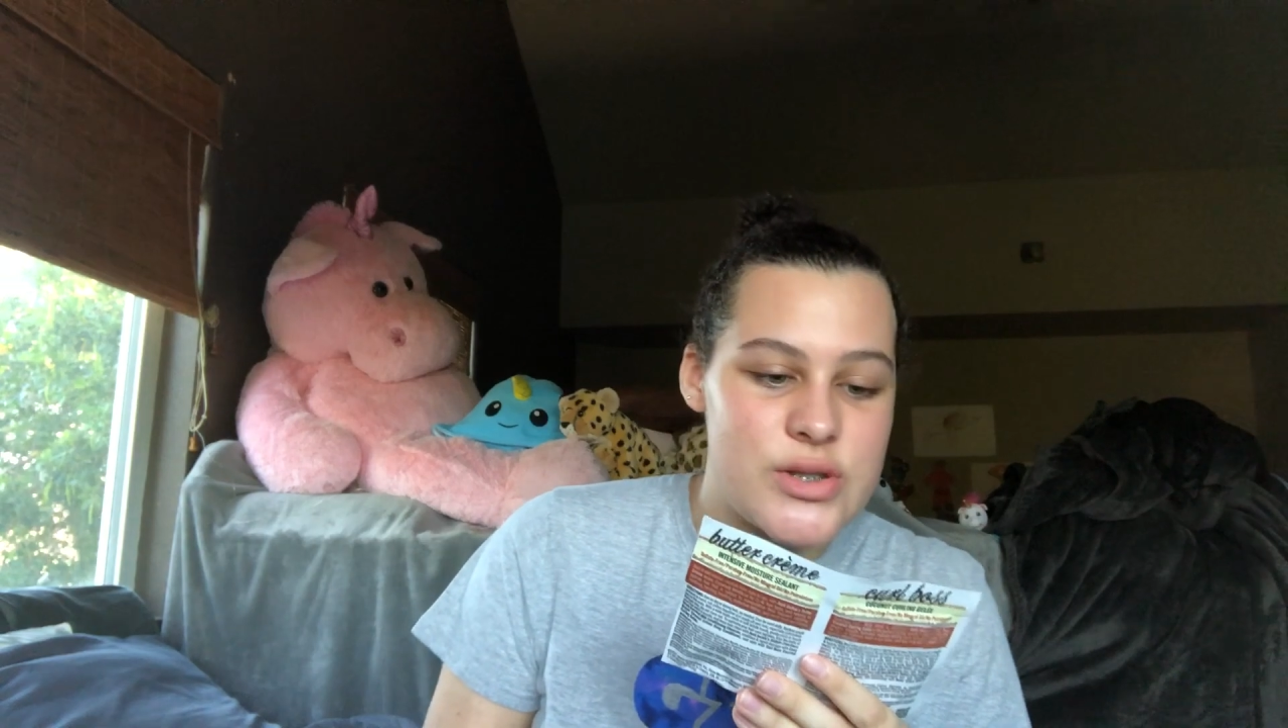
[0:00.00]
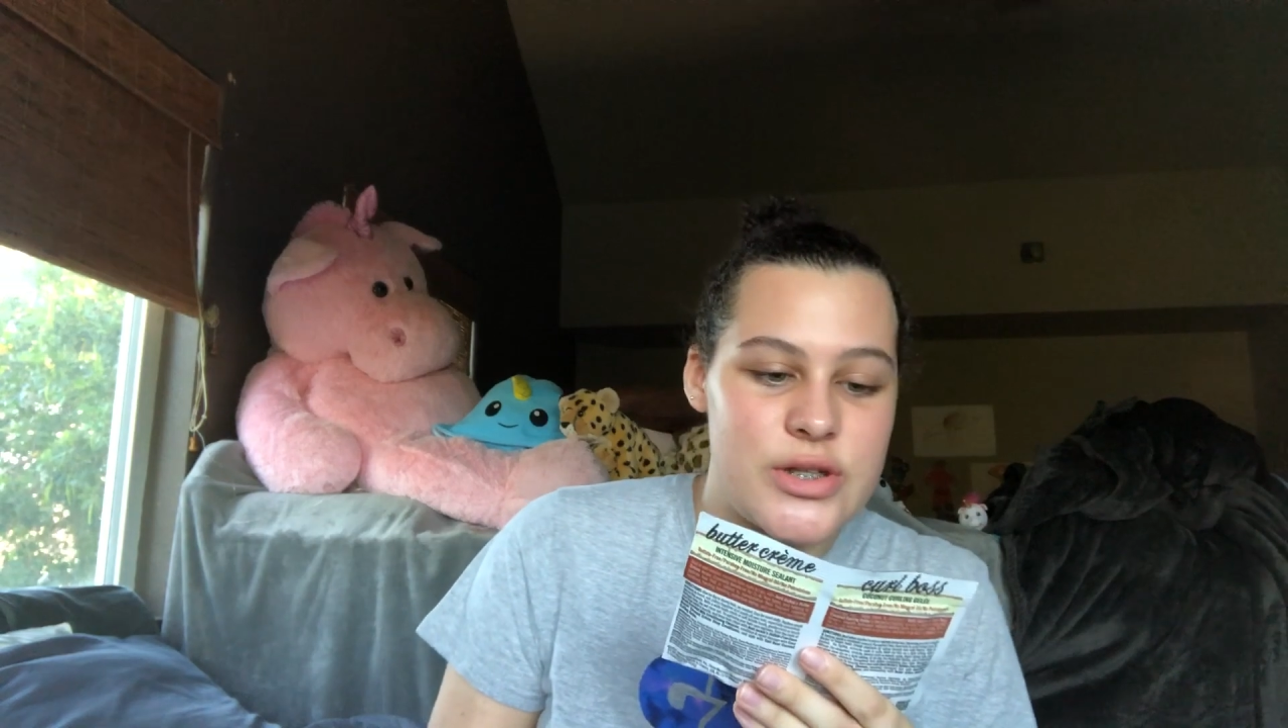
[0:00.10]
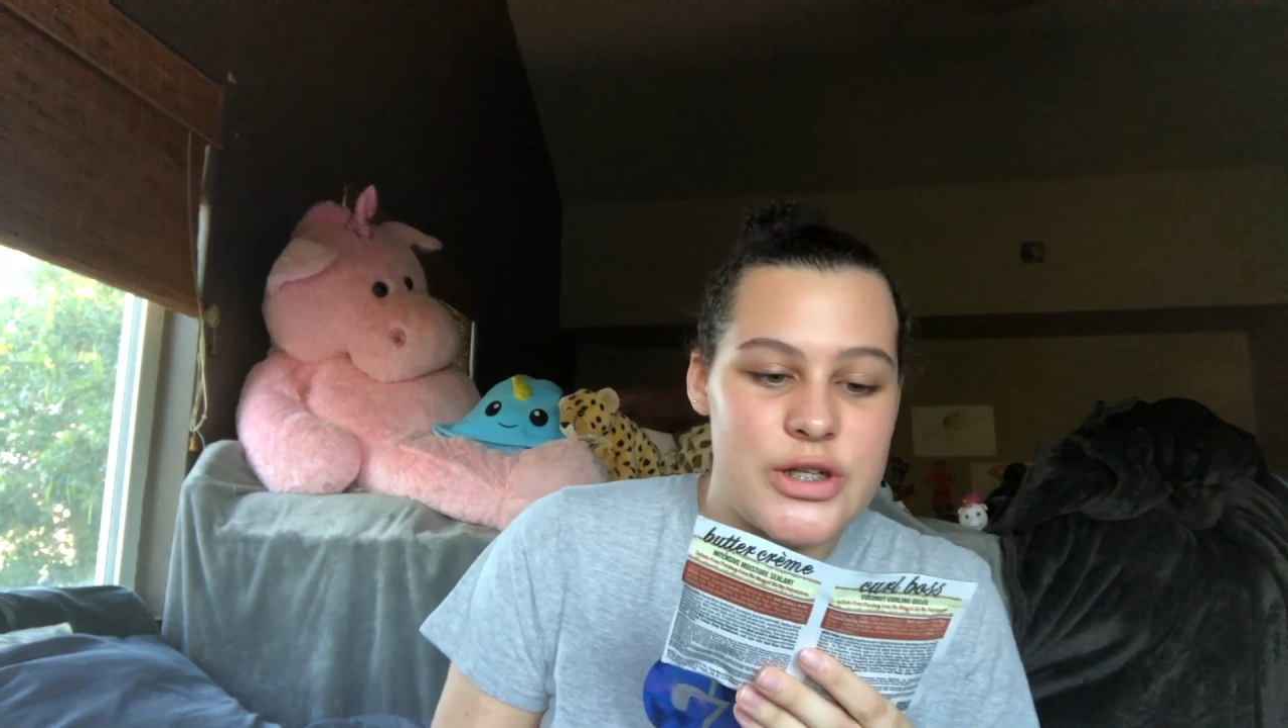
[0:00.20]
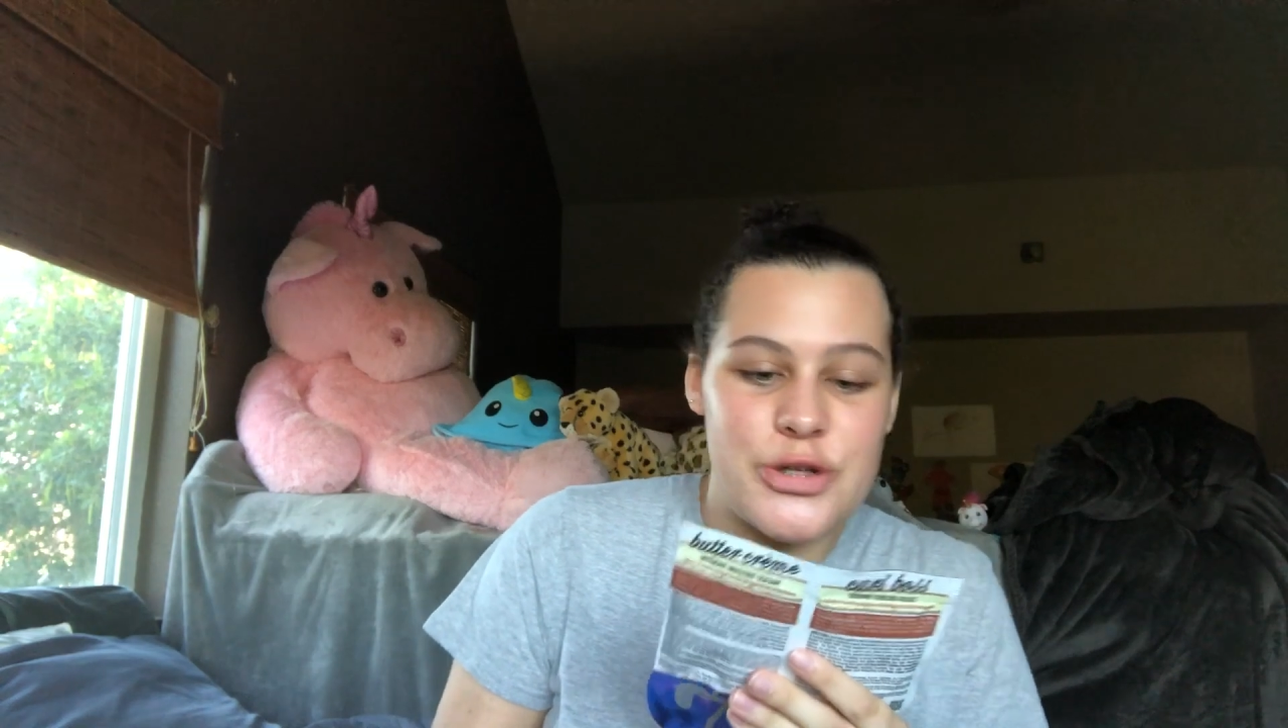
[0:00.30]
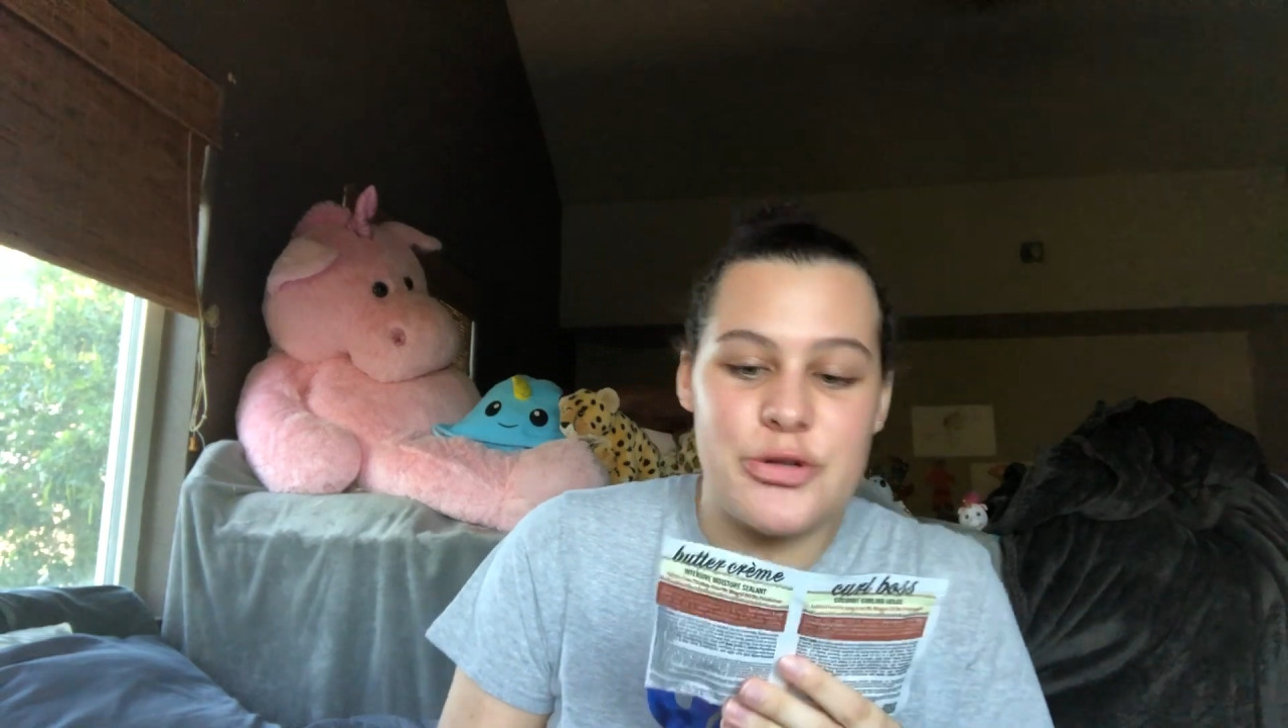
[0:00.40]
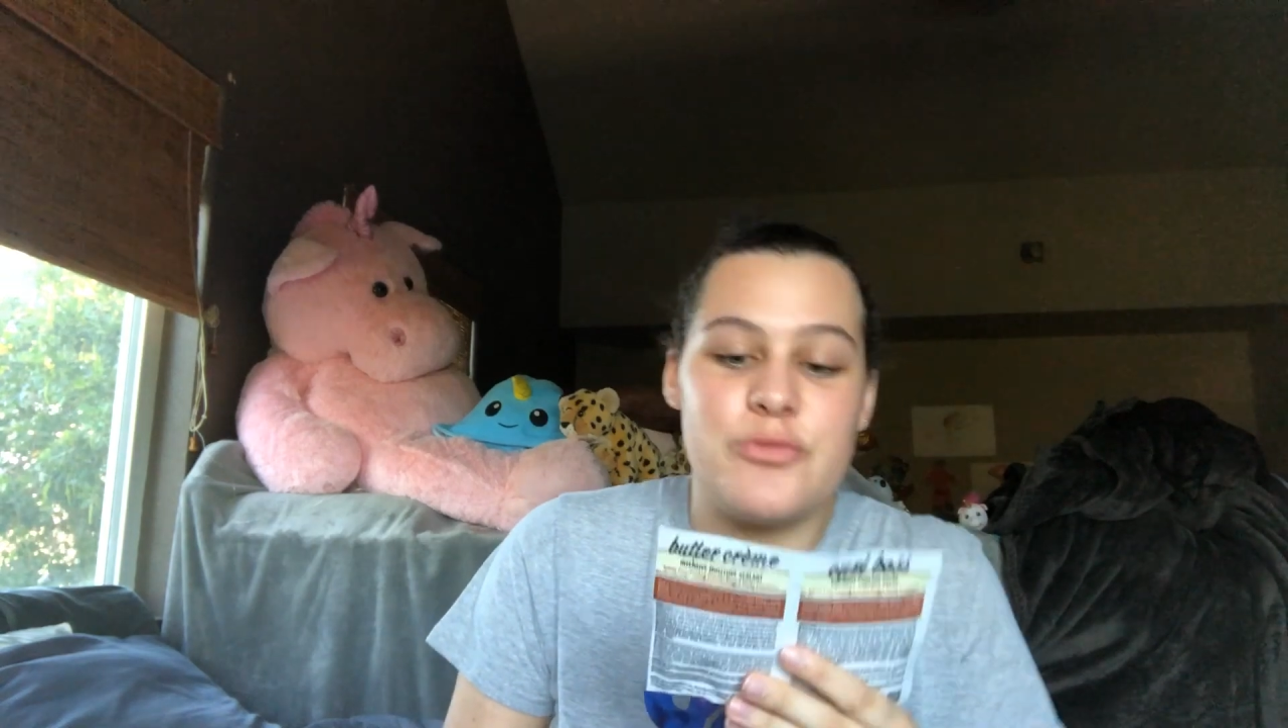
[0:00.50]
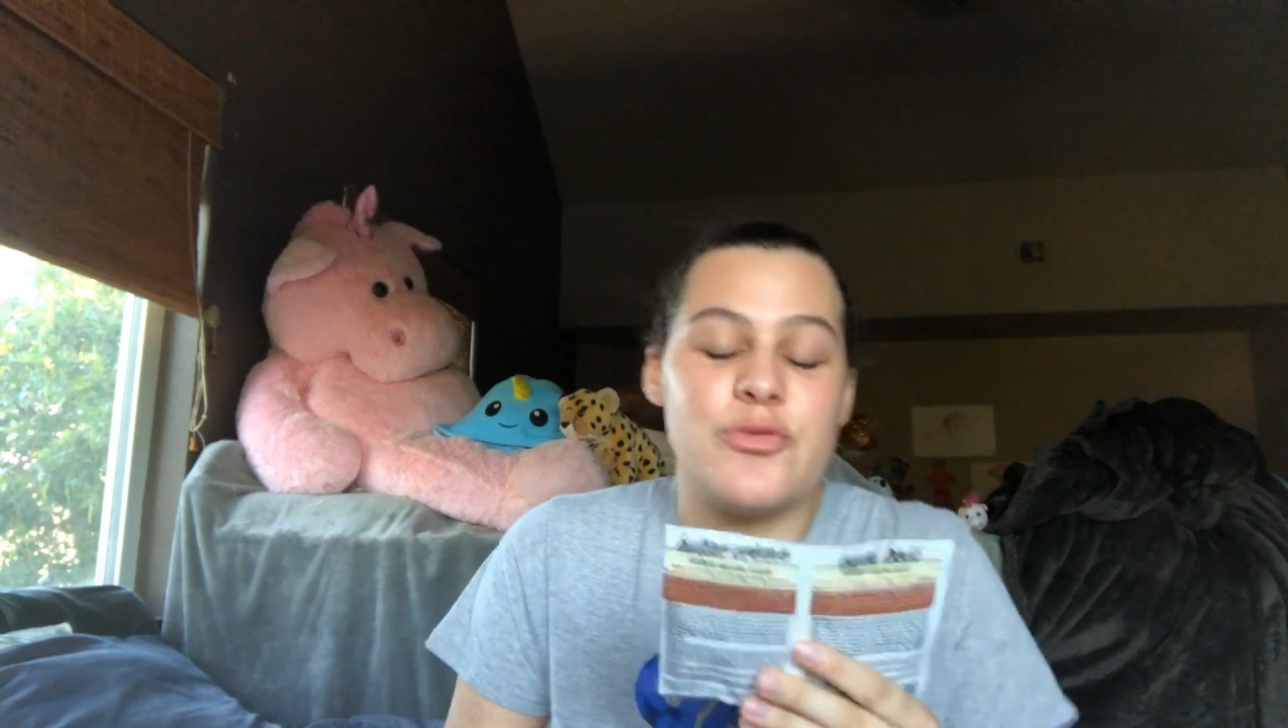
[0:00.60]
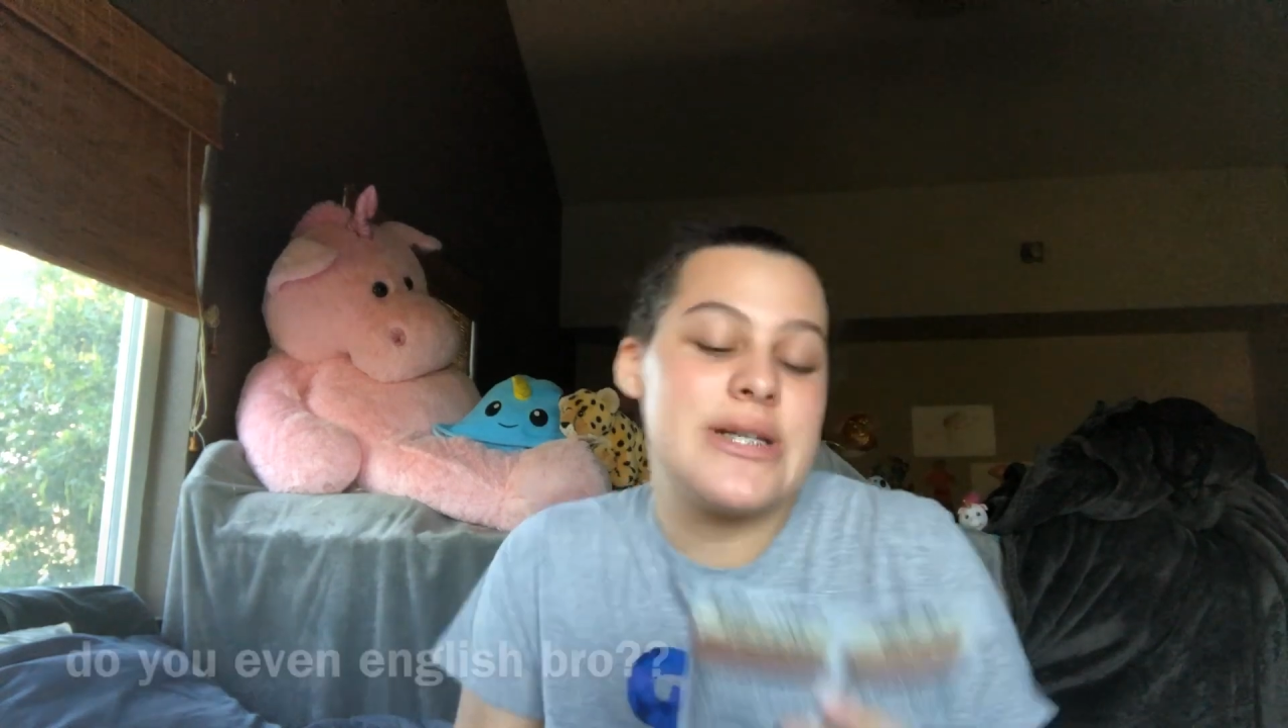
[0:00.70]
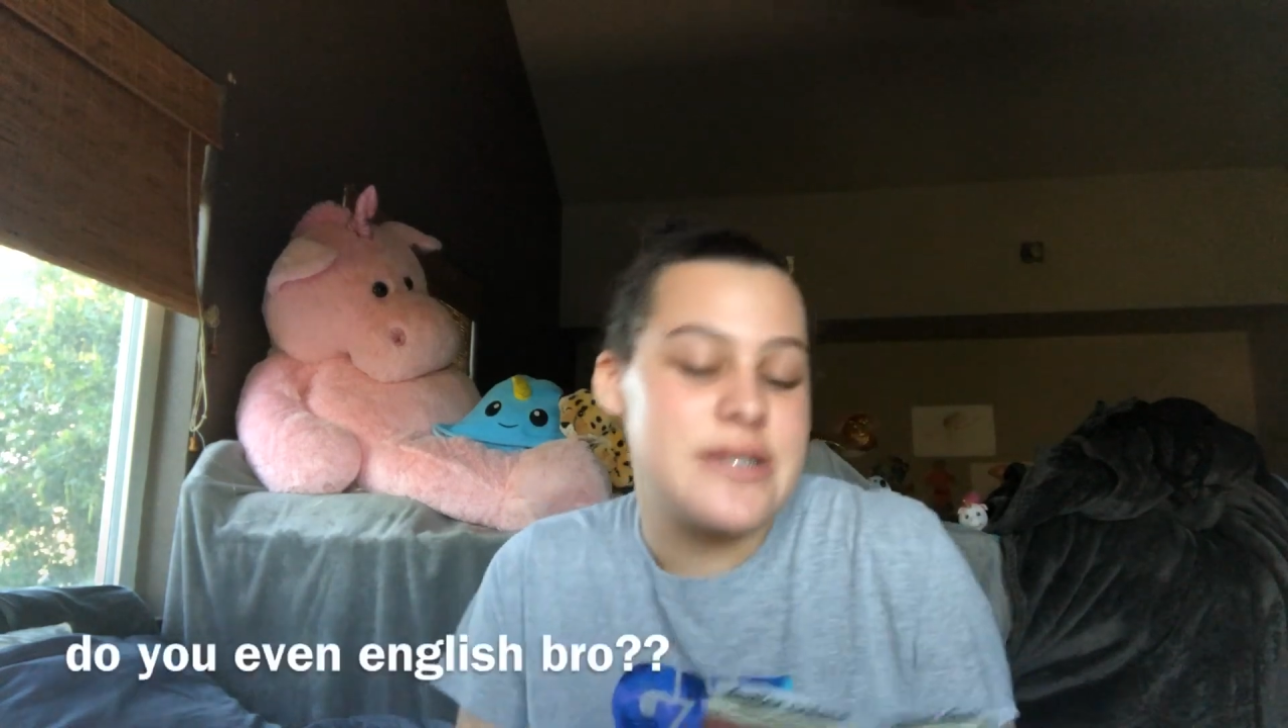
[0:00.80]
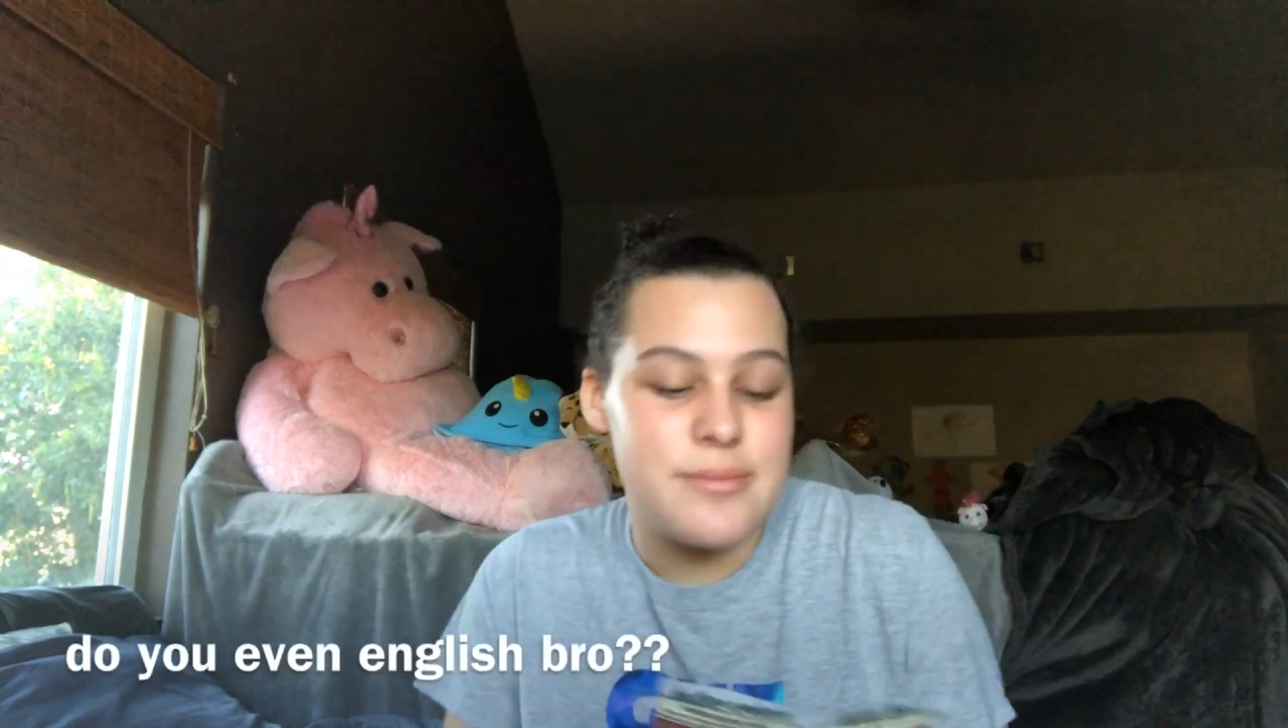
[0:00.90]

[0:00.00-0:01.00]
Coconut Cream